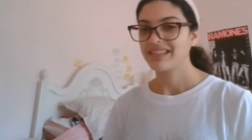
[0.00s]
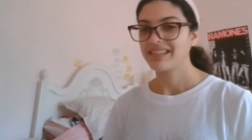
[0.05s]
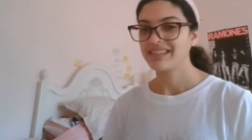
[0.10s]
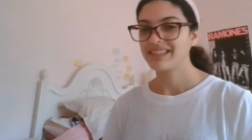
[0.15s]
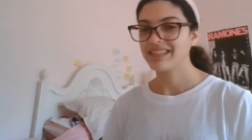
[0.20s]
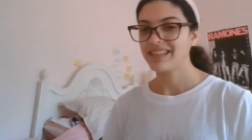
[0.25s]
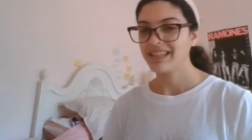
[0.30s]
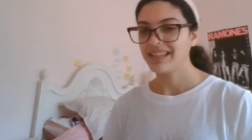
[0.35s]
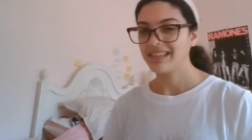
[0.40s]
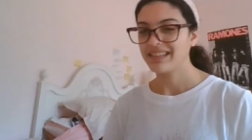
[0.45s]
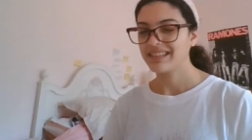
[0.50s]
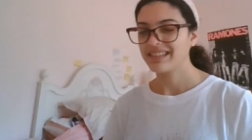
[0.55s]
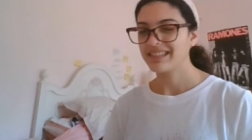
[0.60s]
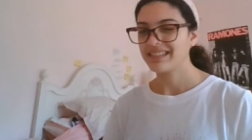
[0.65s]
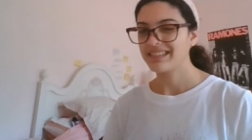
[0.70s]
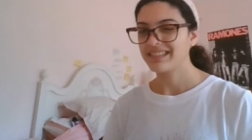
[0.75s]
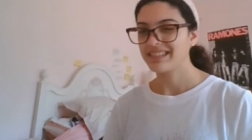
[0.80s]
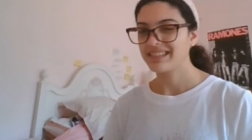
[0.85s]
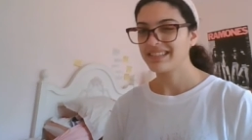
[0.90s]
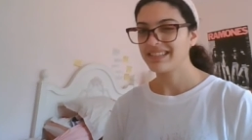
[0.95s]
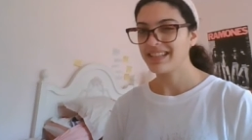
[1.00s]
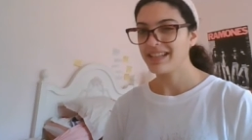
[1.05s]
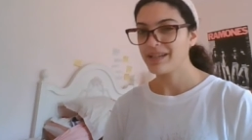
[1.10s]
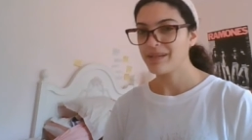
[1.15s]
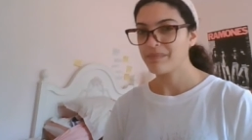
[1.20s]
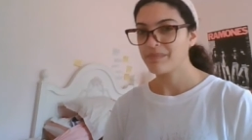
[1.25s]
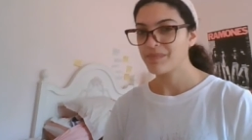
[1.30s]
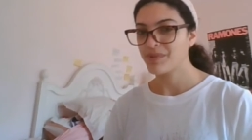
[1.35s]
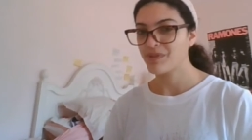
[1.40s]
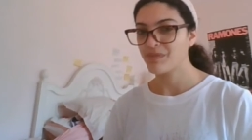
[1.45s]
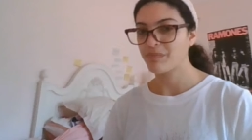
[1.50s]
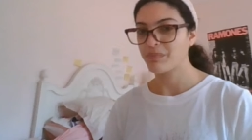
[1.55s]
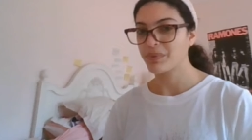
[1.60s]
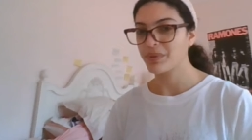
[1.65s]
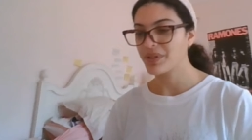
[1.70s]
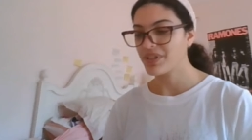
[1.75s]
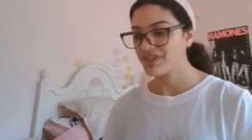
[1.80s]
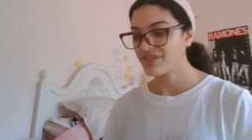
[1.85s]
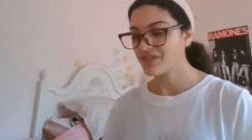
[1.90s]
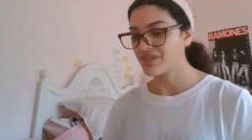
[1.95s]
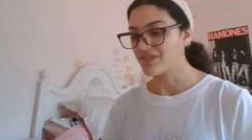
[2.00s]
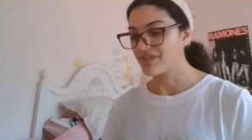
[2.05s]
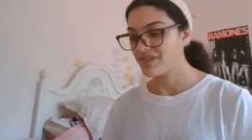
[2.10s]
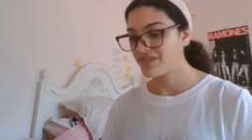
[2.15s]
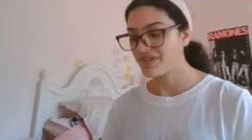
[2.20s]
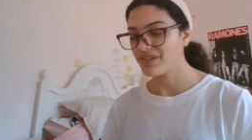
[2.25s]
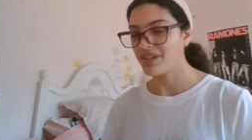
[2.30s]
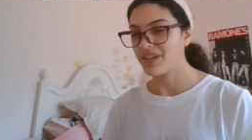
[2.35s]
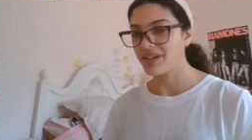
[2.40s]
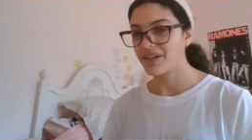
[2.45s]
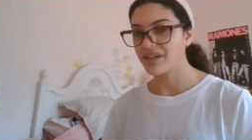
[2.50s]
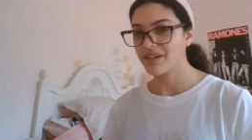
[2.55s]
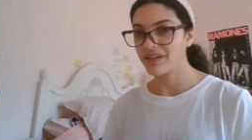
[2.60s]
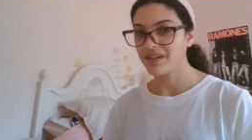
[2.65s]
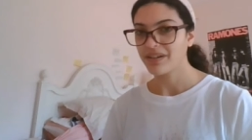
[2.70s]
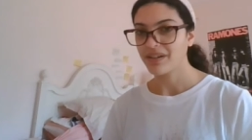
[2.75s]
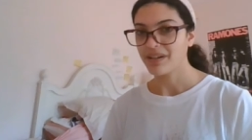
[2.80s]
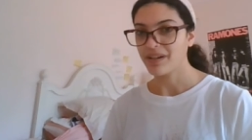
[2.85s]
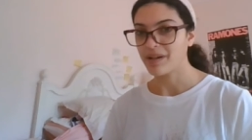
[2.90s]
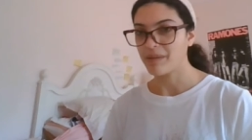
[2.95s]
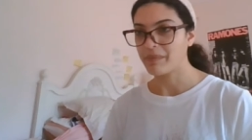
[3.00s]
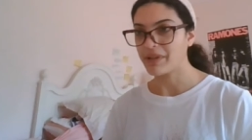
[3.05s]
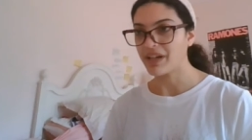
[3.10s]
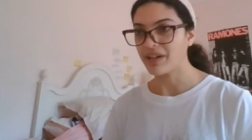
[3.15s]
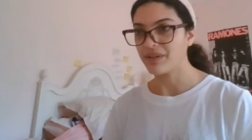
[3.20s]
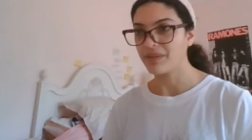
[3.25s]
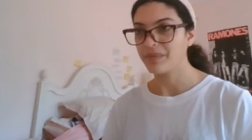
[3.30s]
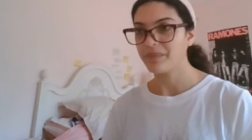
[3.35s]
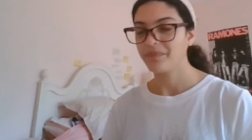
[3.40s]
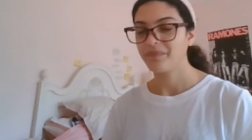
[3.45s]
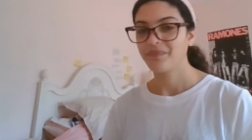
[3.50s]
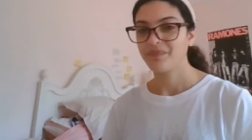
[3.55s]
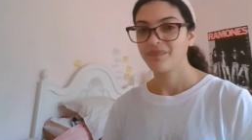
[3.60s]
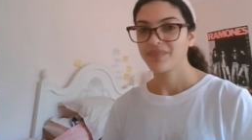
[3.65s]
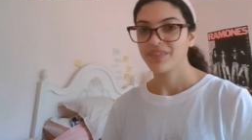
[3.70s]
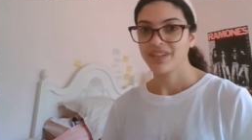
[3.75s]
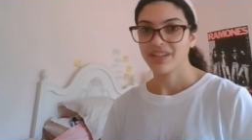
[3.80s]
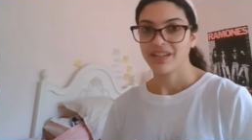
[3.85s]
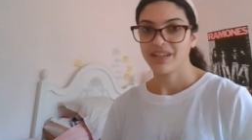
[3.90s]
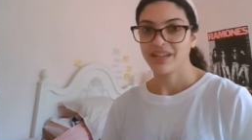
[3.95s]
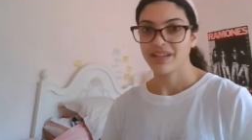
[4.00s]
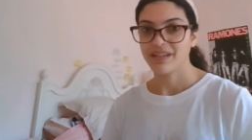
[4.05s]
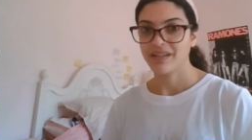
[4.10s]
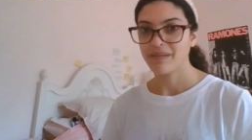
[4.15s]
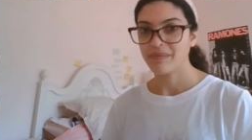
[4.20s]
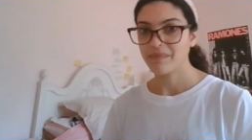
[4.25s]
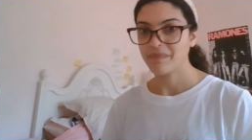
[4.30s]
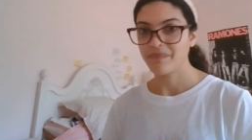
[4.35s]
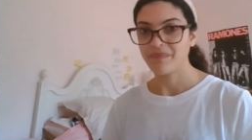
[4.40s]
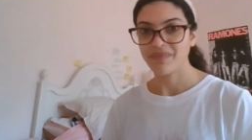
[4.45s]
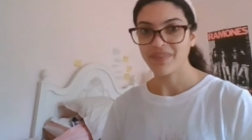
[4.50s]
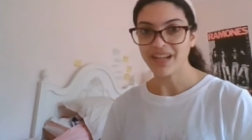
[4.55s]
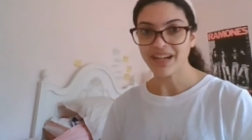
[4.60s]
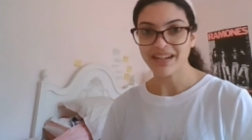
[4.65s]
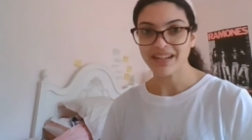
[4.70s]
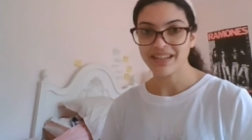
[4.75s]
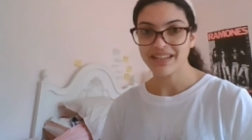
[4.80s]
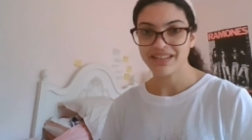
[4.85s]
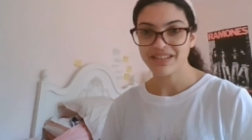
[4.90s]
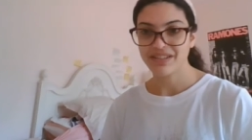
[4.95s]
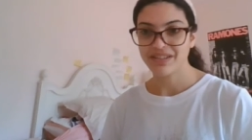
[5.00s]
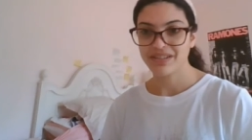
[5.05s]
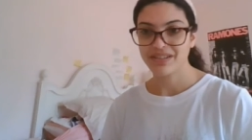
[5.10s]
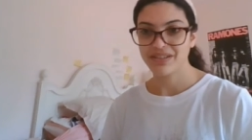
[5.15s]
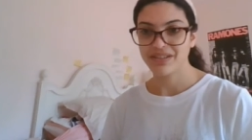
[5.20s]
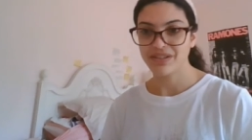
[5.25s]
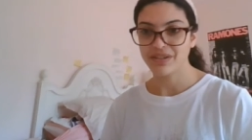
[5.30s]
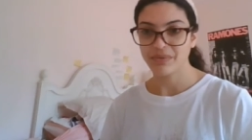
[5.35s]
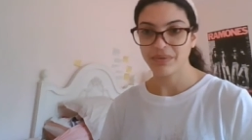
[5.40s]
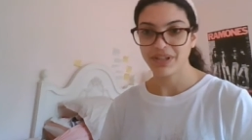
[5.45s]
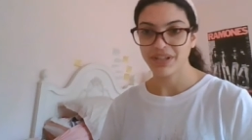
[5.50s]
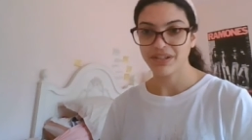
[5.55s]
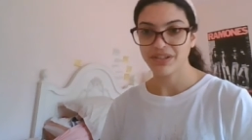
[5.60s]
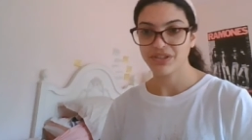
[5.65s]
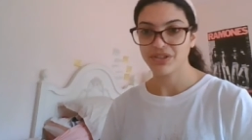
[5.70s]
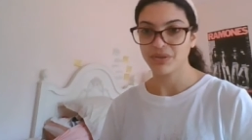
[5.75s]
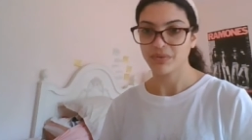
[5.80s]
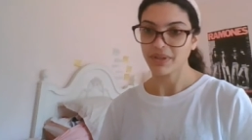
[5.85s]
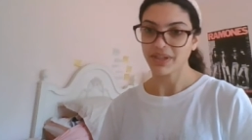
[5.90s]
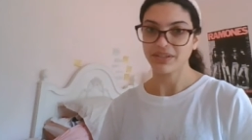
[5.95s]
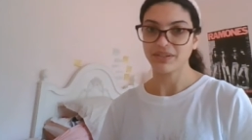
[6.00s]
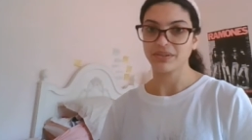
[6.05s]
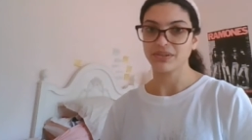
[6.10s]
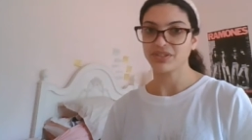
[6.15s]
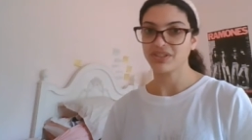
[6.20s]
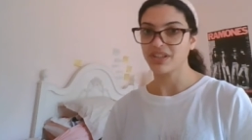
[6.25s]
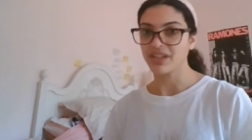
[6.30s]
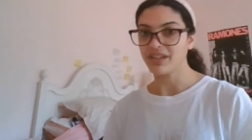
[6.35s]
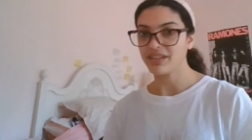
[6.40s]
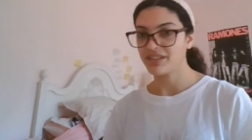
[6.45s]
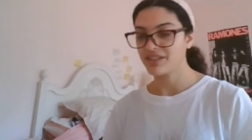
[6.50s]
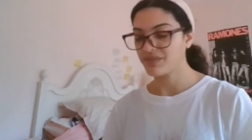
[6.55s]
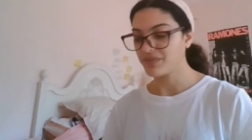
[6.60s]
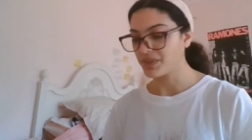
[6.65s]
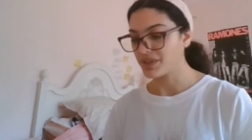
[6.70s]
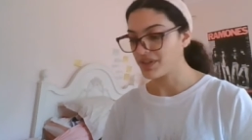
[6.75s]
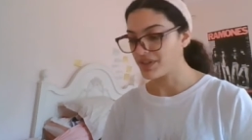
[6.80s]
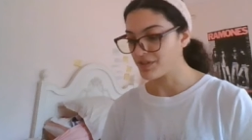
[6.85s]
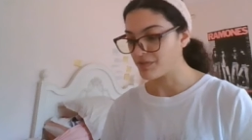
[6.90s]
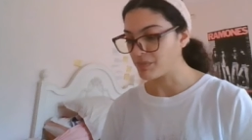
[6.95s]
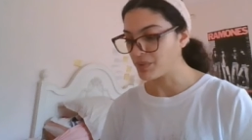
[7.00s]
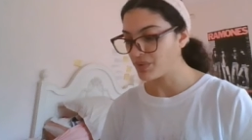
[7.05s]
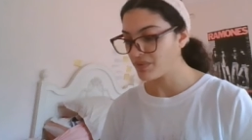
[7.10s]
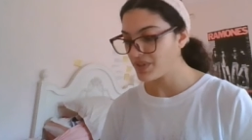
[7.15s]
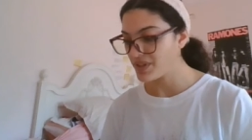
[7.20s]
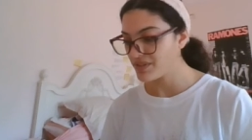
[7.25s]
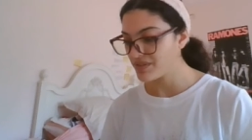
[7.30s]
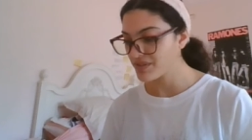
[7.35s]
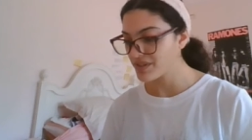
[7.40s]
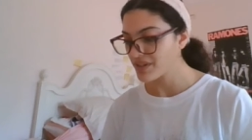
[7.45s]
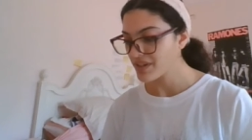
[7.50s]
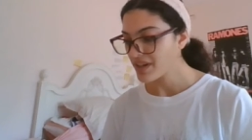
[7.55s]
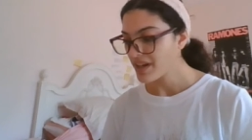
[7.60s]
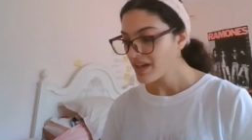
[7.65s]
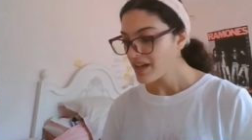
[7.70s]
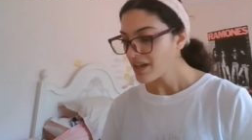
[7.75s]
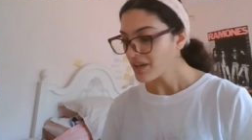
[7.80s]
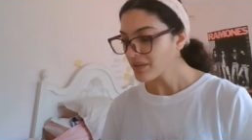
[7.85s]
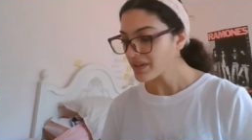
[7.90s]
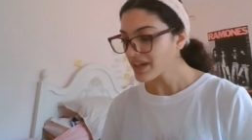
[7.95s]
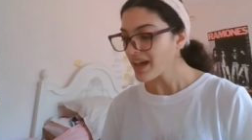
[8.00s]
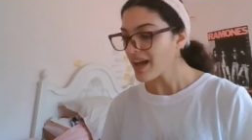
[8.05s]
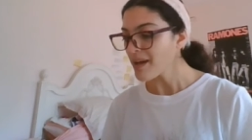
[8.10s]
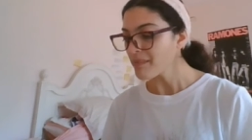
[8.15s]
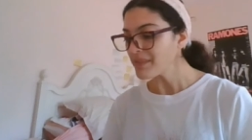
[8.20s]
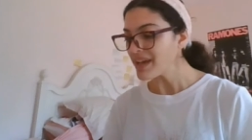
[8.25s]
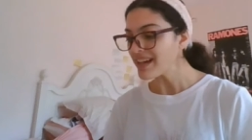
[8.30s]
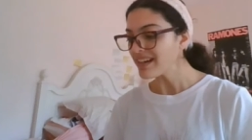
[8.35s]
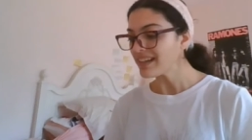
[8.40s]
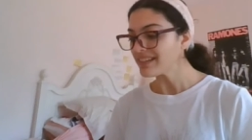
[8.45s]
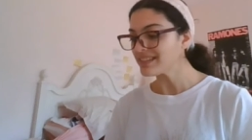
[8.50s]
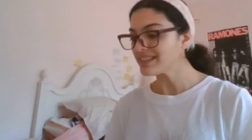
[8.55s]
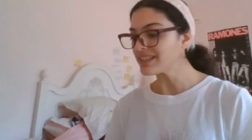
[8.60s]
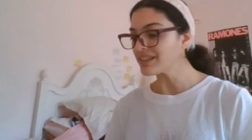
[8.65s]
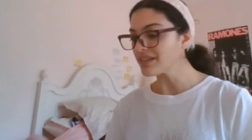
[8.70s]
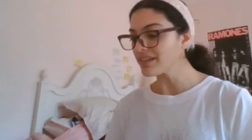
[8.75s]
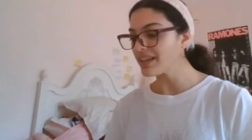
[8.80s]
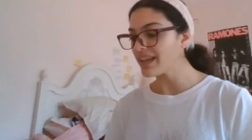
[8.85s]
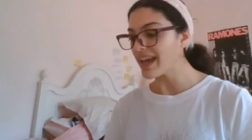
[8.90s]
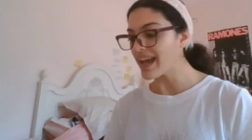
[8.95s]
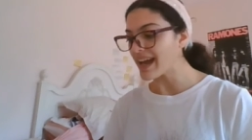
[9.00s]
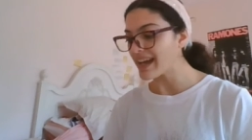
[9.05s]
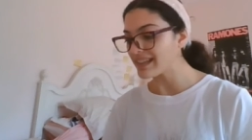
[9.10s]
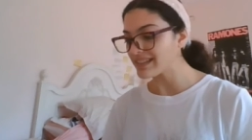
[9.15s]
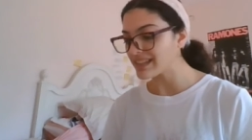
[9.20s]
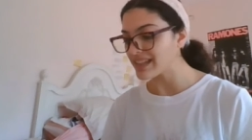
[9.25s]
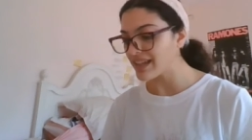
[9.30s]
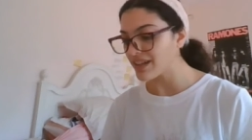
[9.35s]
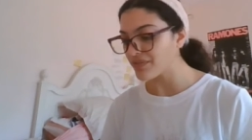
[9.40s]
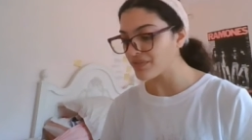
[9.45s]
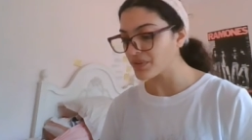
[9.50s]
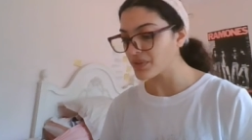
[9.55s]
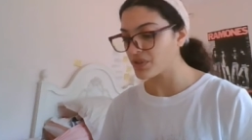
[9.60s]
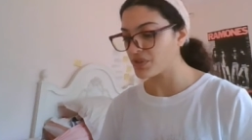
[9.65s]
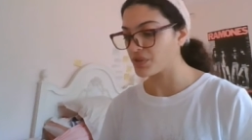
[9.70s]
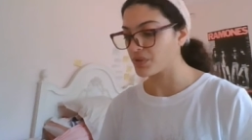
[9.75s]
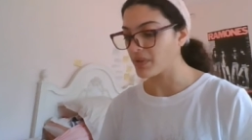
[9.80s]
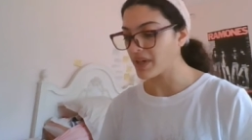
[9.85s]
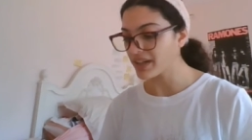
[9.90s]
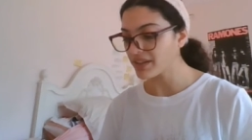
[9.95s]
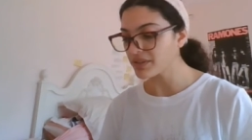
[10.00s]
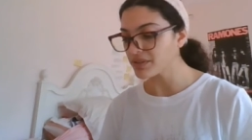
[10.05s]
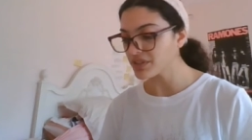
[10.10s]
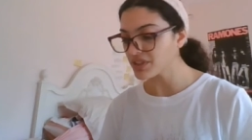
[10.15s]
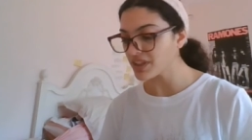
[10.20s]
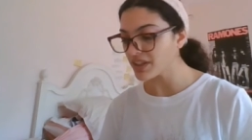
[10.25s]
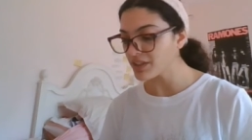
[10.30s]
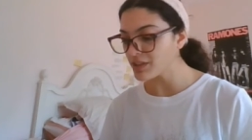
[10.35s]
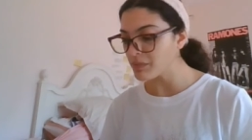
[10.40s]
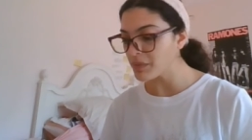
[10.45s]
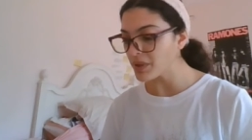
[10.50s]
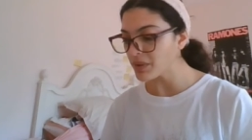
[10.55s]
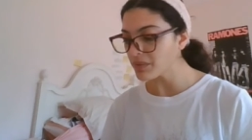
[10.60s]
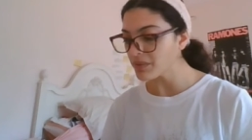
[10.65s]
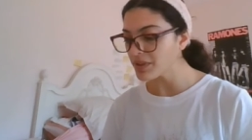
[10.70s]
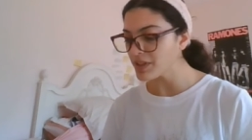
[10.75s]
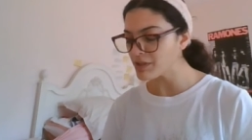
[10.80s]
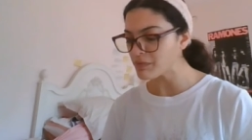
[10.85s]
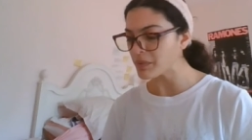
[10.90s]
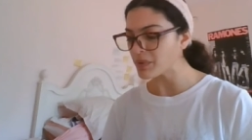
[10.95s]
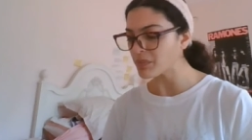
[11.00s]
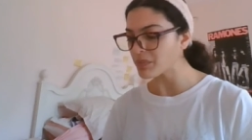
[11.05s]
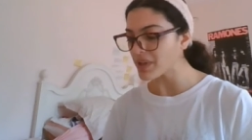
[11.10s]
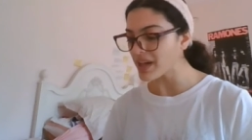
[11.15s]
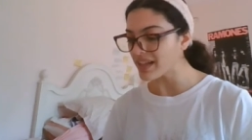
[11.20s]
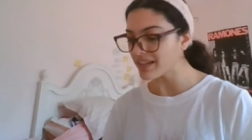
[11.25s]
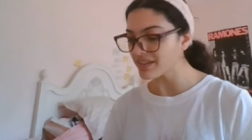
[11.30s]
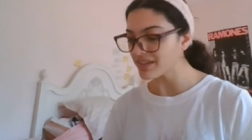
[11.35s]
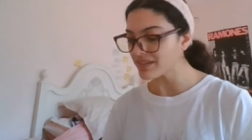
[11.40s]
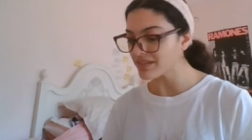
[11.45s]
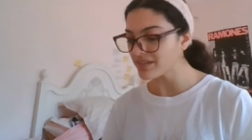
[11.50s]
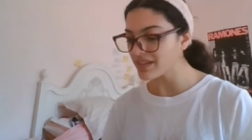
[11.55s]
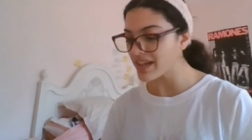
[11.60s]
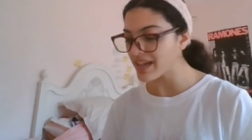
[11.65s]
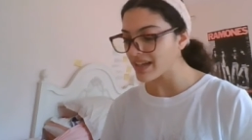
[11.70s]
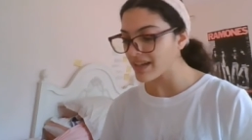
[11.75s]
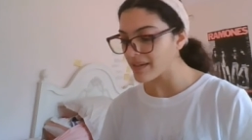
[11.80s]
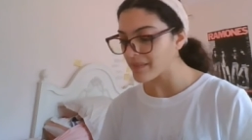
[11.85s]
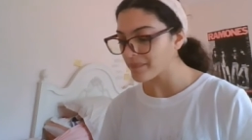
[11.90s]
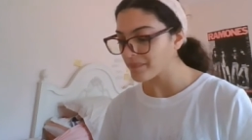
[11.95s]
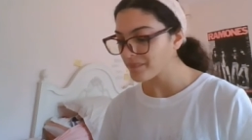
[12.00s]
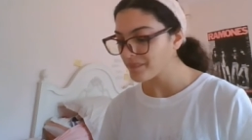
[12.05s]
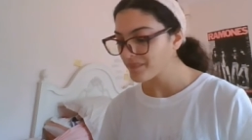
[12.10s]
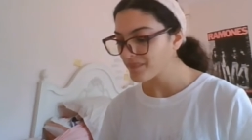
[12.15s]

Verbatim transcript: seem seems pretty sincere about him not doing director's cuts for his movies. Okay, I'm not necessarily asking for a director's cut to be released, but rather like